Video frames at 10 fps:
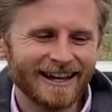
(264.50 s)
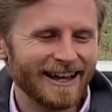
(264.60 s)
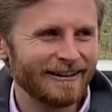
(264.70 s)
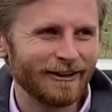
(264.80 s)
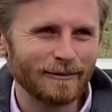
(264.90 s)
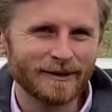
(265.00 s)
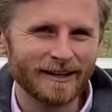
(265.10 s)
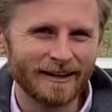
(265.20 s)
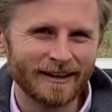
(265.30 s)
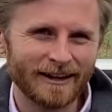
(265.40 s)
if I'm
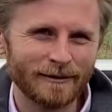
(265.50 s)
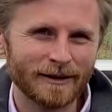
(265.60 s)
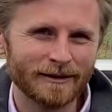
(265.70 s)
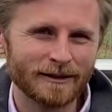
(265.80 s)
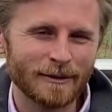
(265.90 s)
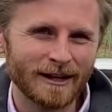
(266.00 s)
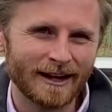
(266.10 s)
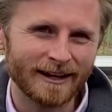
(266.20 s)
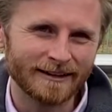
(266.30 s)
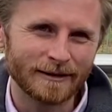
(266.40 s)
pretending that I'm a sommelier
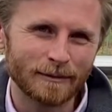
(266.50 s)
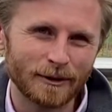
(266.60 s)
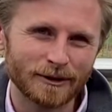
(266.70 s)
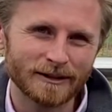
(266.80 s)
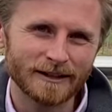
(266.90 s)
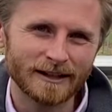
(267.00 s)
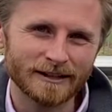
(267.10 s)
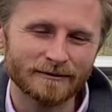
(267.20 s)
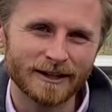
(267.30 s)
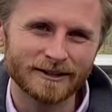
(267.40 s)
in some posh
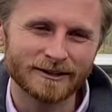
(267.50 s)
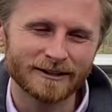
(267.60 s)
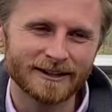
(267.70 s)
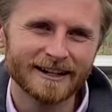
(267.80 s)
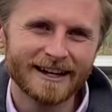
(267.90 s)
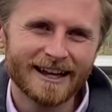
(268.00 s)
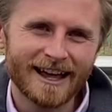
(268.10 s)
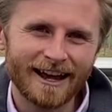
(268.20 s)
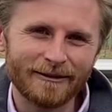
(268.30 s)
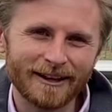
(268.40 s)
London restaurant,
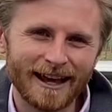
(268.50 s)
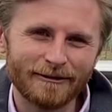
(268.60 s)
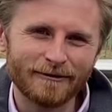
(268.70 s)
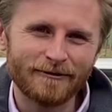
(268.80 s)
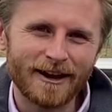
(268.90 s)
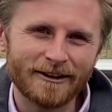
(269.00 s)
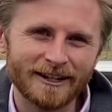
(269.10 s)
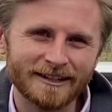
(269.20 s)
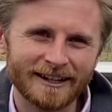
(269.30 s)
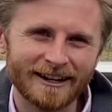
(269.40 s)
I'm going to have a very
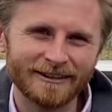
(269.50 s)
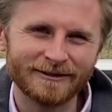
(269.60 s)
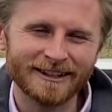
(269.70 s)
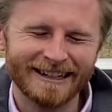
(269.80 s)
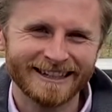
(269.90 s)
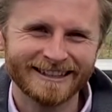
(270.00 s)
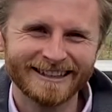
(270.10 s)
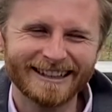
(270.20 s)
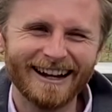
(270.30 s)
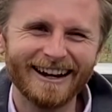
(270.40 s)
silent release.
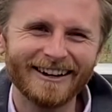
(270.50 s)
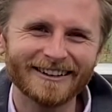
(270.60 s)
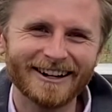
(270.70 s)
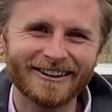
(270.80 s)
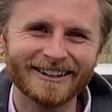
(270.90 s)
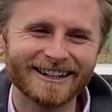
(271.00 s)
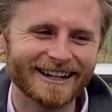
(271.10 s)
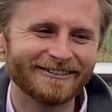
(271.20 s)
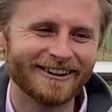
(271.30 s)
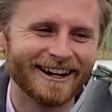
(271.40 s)
Oh no, I didn't get
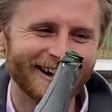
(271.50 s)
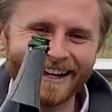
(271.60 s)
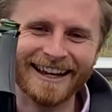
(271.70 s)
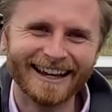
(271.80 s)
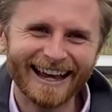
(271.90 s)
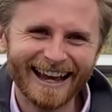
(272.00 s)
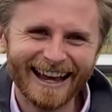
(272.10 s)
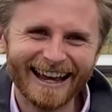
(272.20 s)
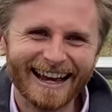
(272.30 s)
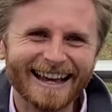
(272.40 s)
it right.
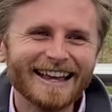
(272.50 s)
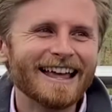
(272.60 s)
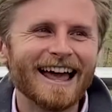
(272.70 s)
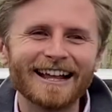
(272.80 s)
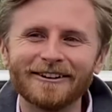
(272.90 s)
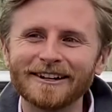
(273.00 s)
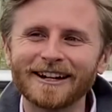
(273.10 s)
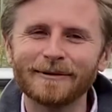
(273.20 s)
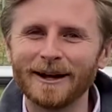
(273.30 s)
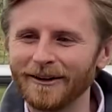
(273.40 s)
Anyway, it's
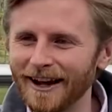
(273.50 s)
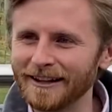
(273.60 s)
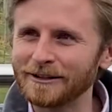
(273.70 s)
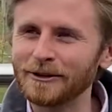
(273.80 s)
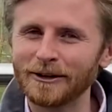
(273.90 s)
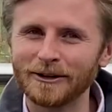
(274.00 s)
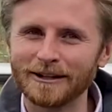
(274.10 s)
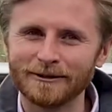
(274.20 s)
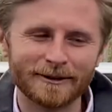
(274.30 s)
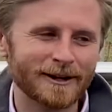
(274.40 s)
come out and it's not gone
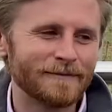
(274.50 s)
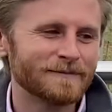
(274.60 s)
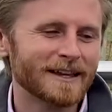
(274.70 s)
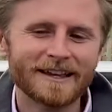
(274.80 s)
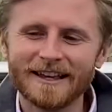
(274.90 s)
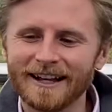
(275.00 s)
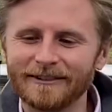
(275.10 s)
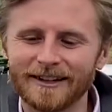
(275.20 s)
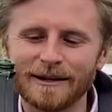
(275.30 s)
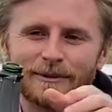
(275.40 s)
everywhere. I'll
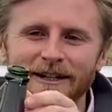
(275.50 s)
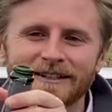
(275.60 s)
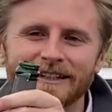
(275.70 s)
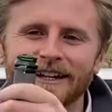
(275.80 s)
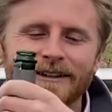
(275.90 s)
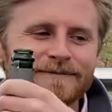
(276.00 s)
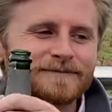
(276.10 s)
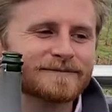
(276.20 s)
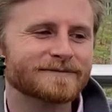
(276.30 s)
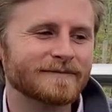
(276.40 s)
have to keep practicing that.
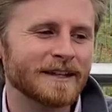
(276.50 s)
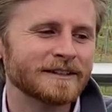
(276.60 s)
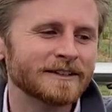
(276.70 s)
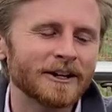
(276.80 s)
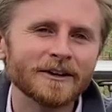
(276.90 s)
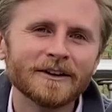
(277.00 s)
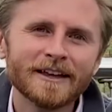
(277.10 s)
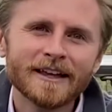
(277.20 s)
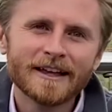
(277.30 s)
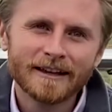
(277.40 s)
So,
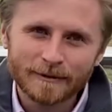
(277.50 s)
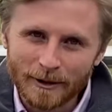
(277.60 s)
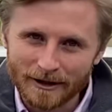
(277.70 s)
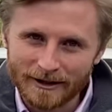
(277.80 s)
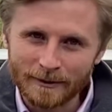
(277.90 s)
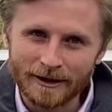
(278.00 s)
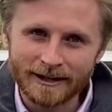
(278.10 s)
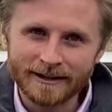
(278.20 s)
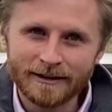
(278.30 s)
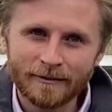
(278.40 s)
sparkling
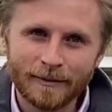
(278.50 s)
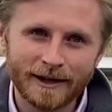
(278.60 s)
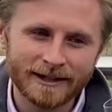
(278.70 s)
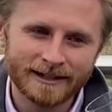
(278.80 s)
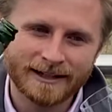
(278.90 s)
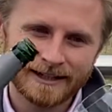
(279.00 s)
wine, but